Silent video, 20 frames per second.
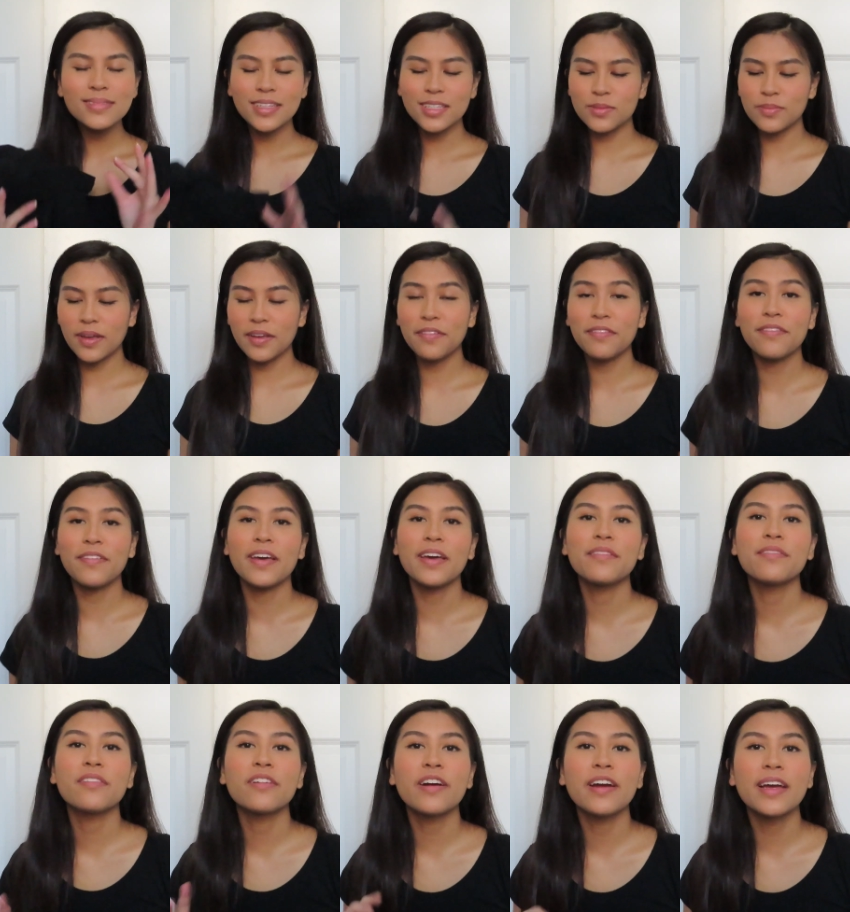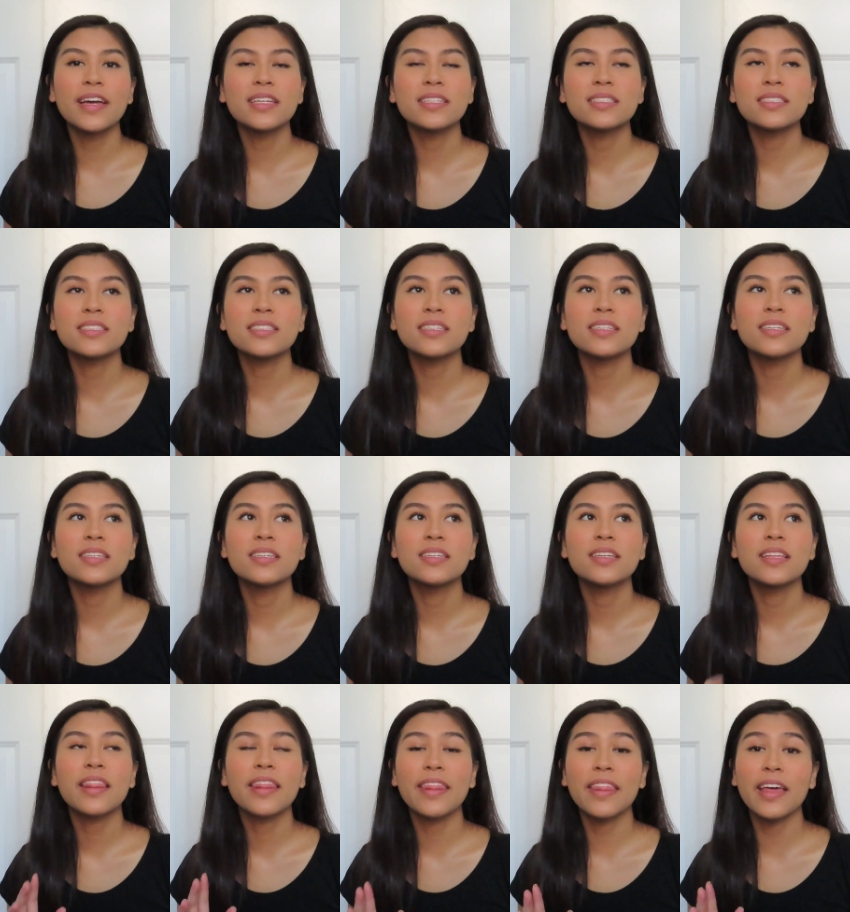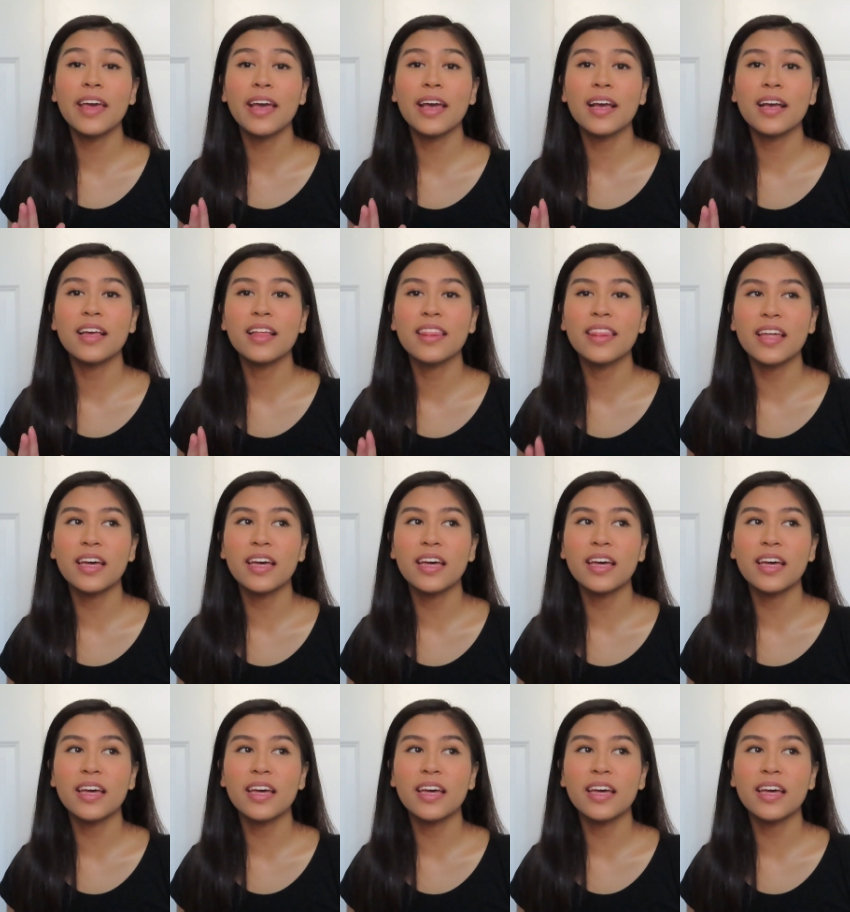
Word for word: is my favorite thing